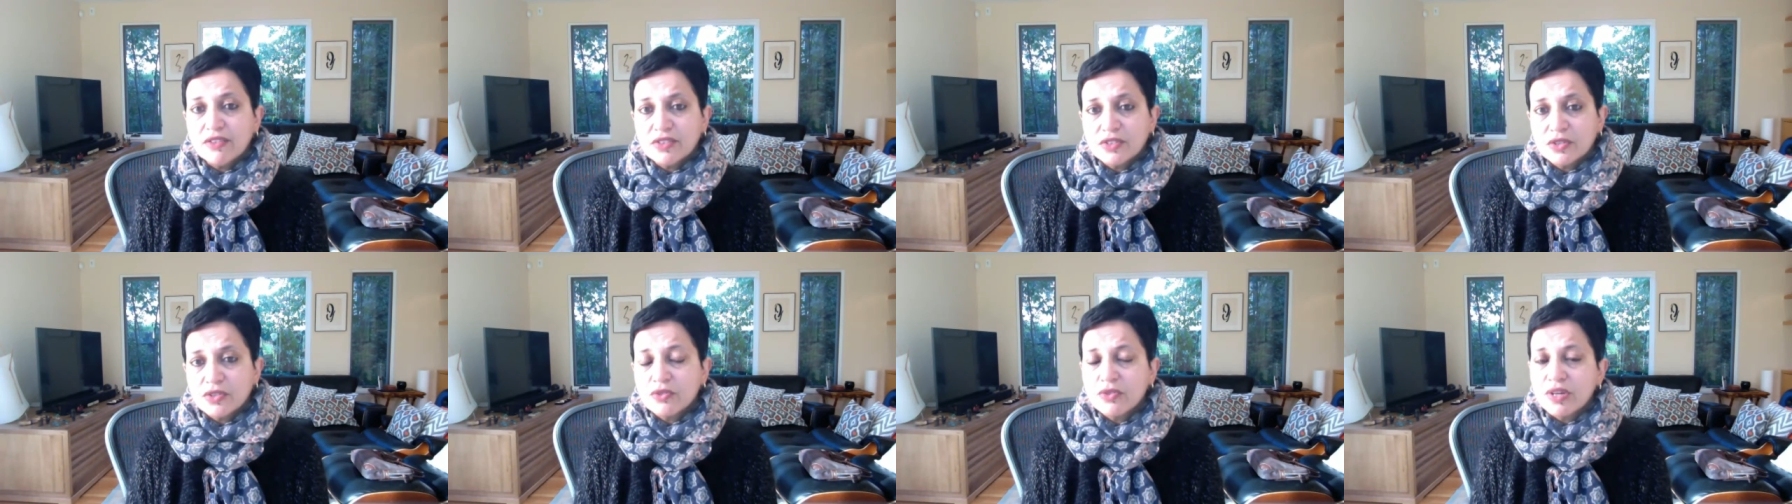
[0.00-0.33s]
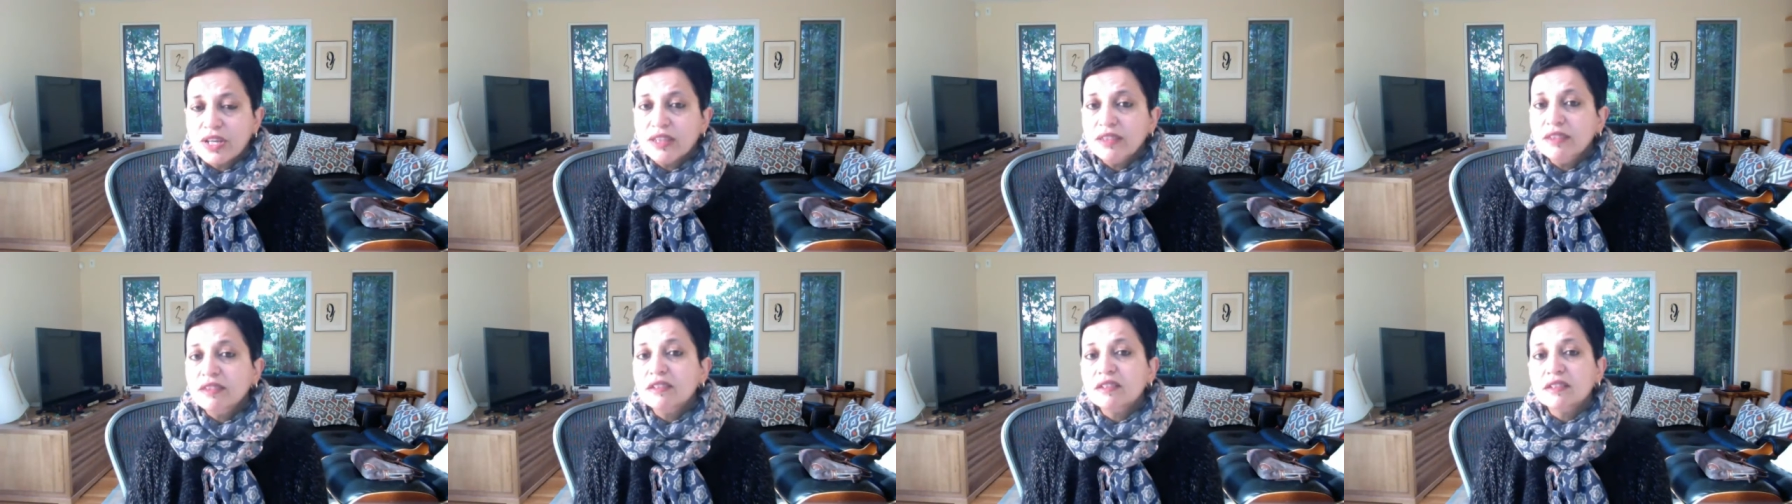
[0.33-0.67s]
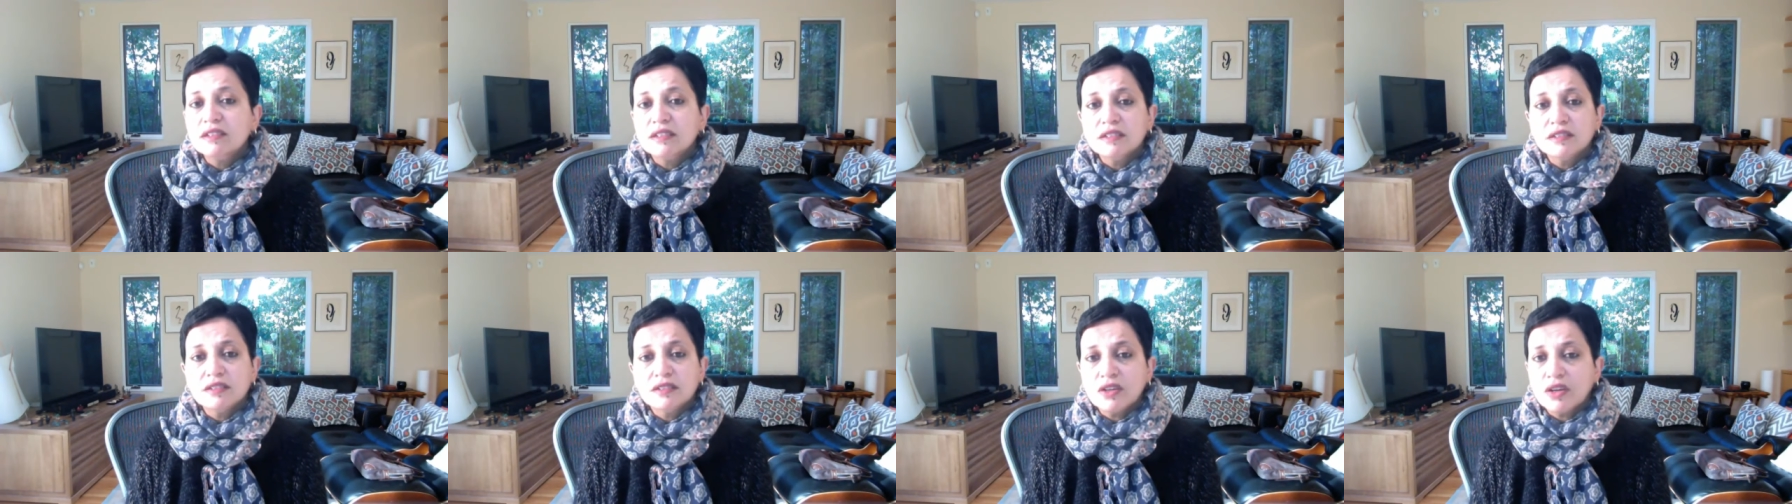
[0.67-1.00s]
So read
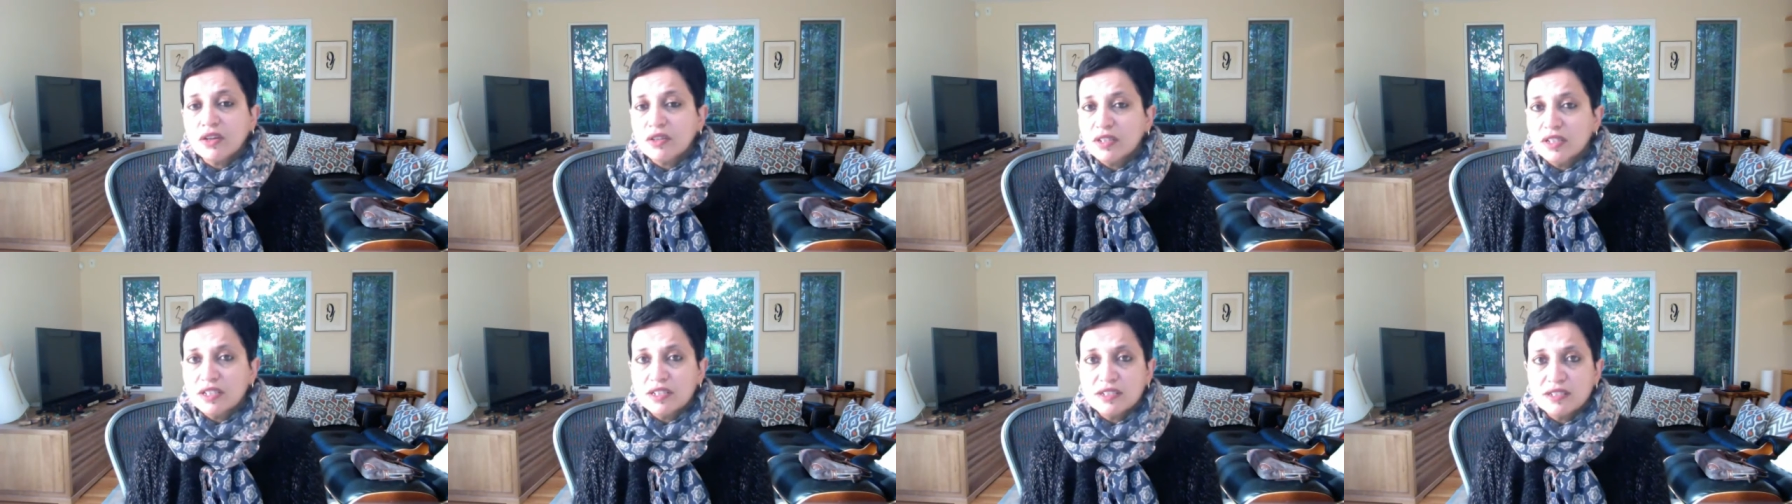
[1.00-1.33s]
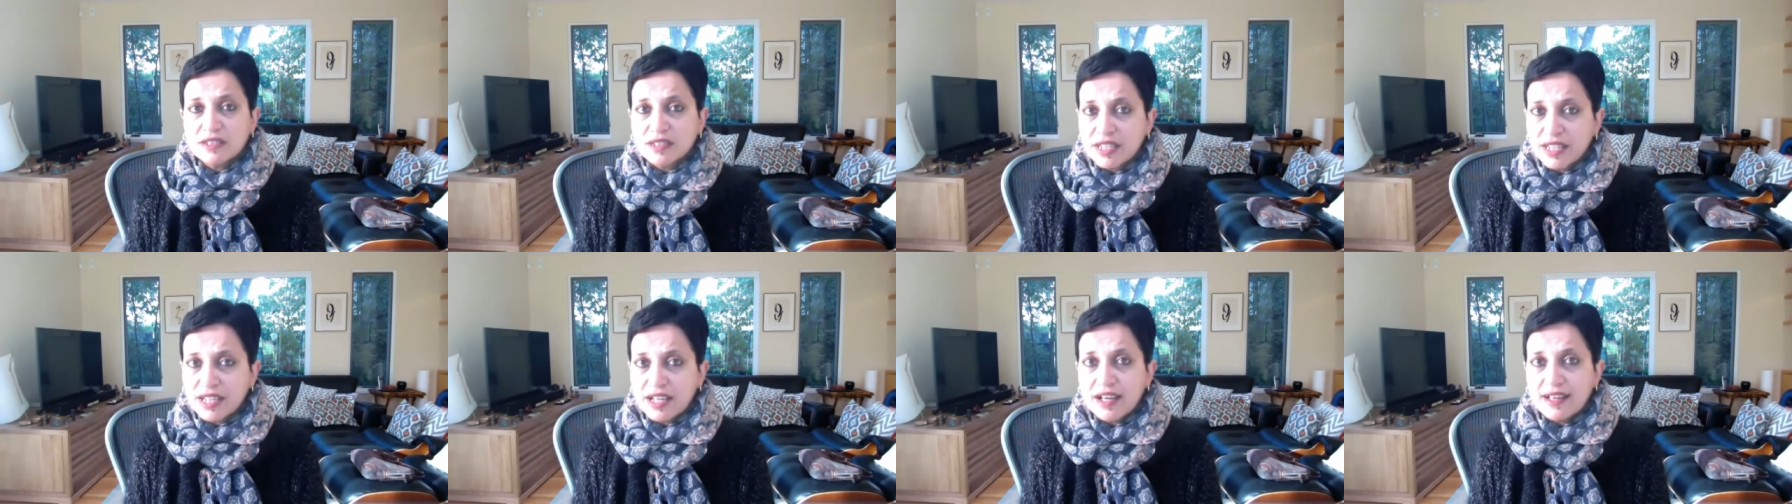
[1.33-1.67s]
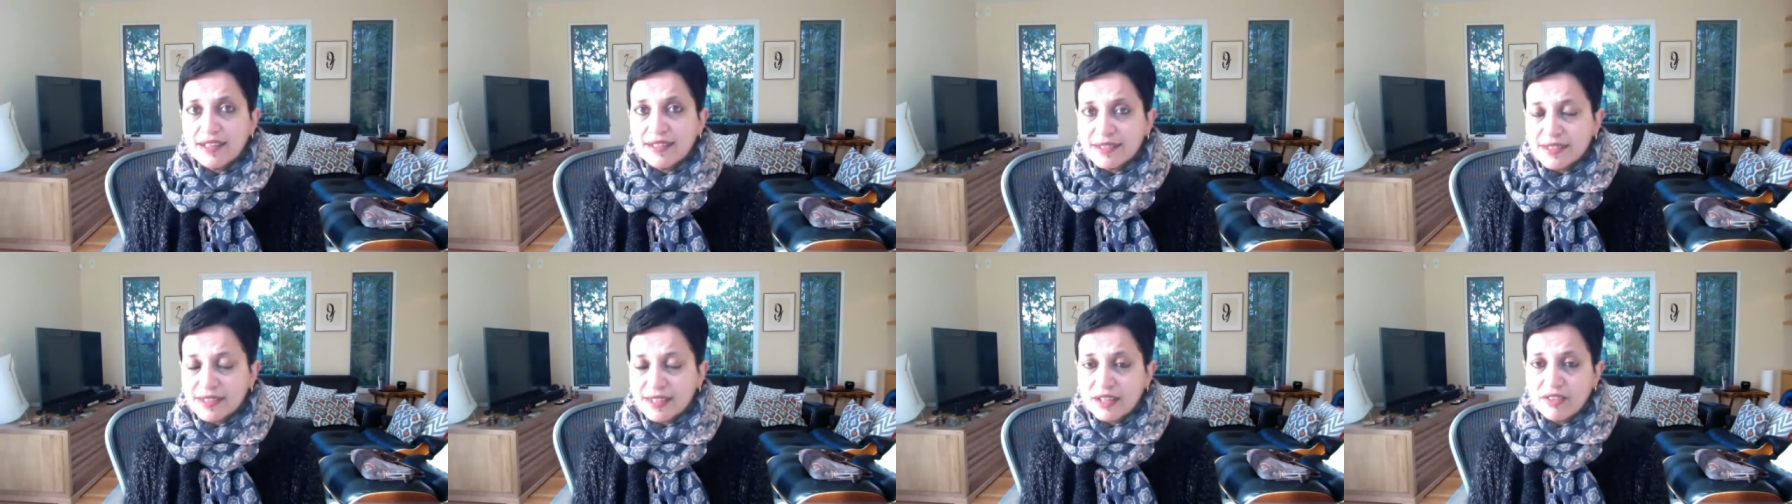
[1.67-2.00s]
the Thought Leaders in AI
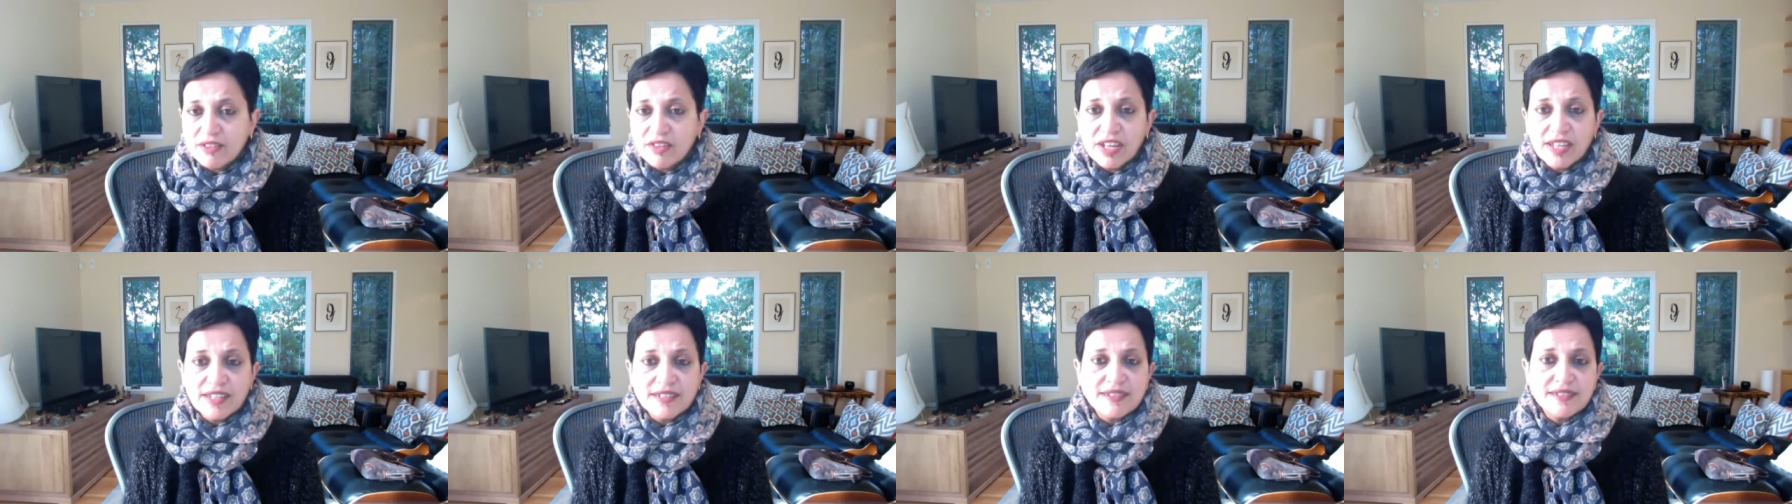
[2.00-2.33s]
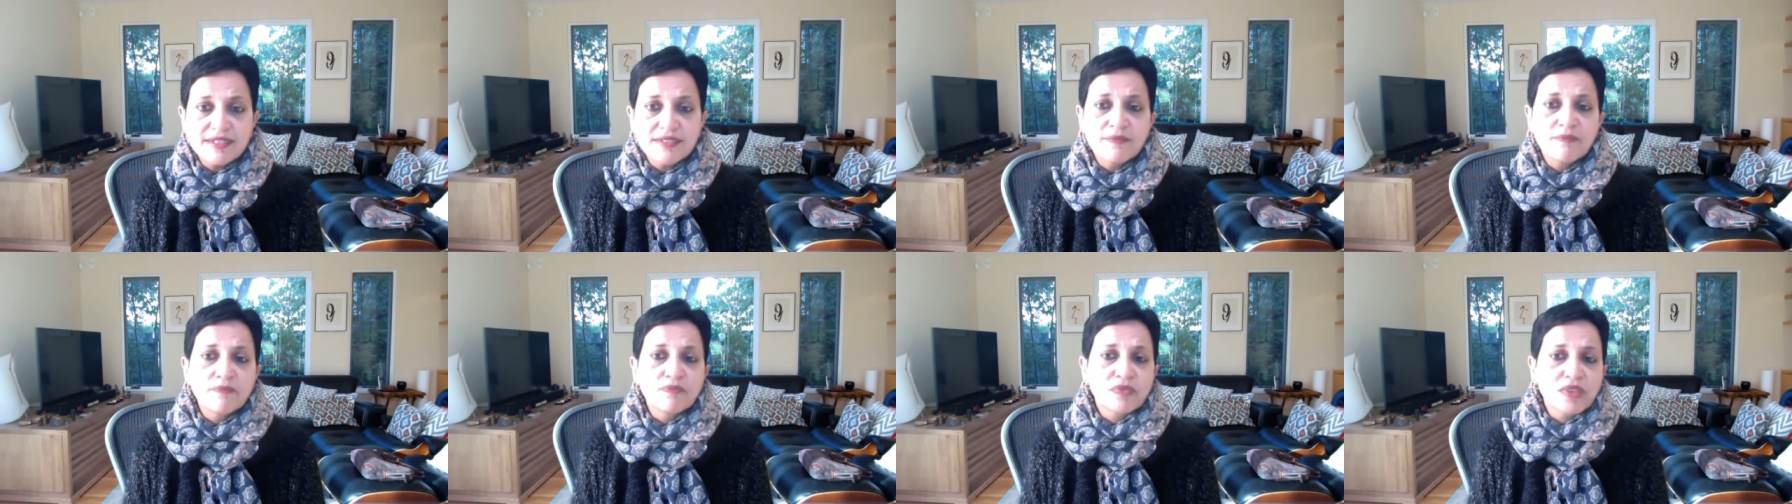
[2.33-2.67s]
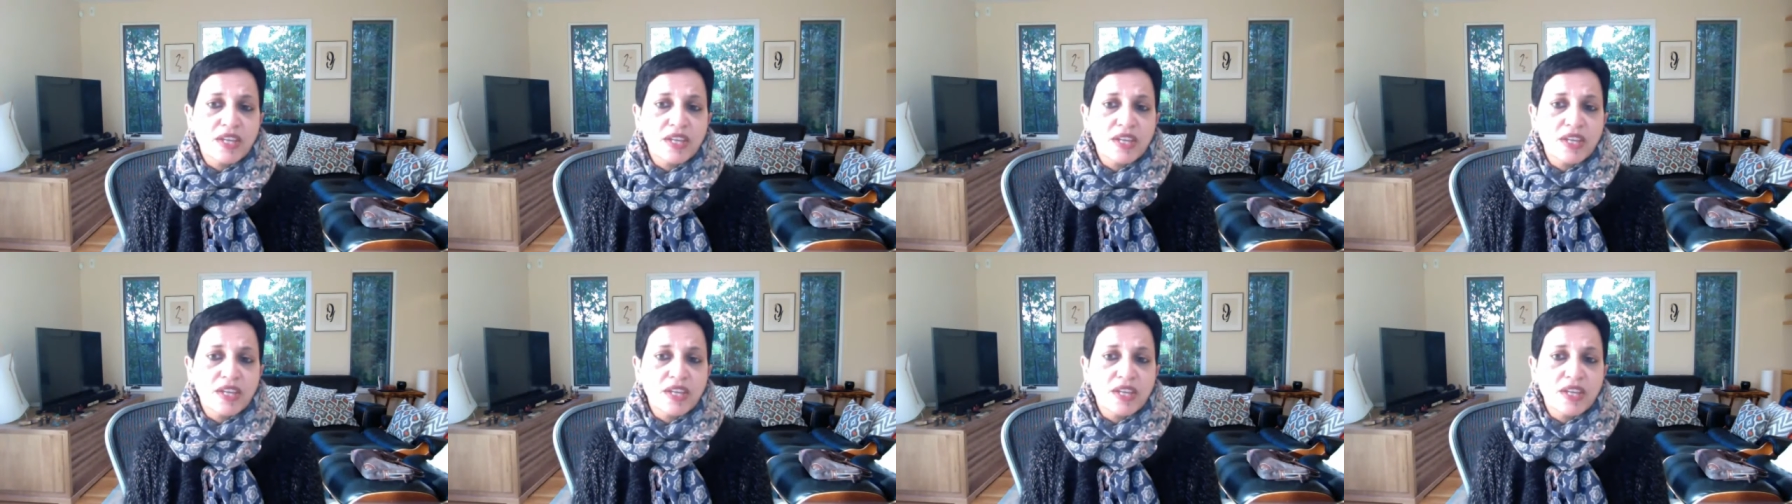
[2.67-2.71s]
series,